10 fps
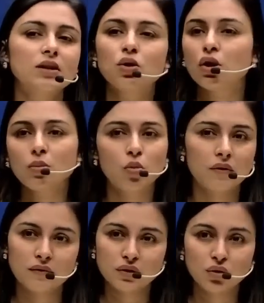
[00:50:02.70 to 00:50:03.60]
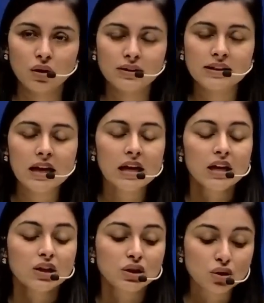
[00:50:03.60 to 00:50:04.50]
not amorphous solids.
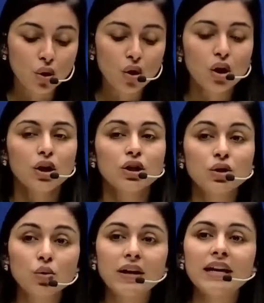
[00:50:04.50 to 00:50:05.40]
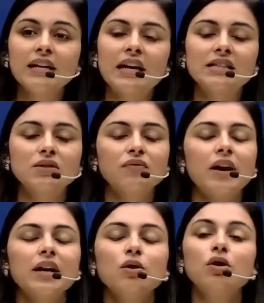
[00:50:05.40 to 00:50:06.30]
So you can
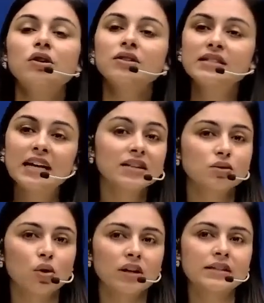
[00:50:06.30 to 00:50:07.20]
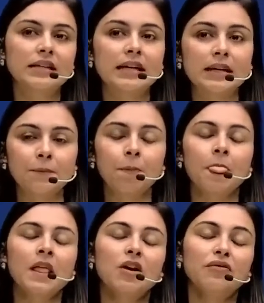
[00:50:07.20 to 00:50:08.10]
classify your crystalline solids in
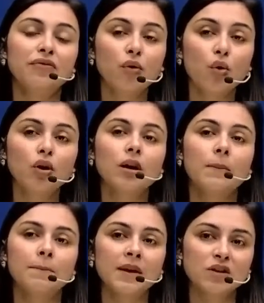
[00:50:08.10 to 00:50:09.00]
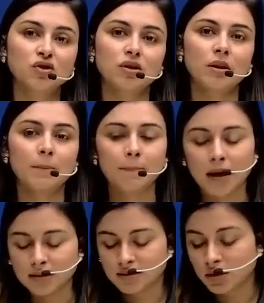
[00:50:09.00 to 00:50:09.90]
4 major
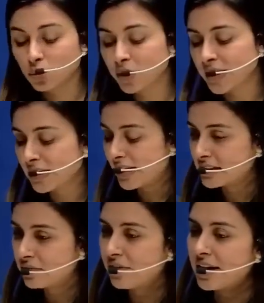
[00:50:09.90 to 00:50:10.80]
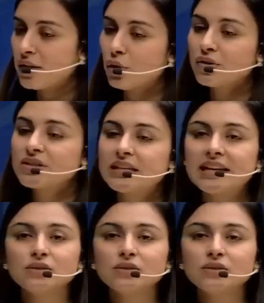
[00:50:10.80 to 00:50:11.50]
parts. You can classify your crystalline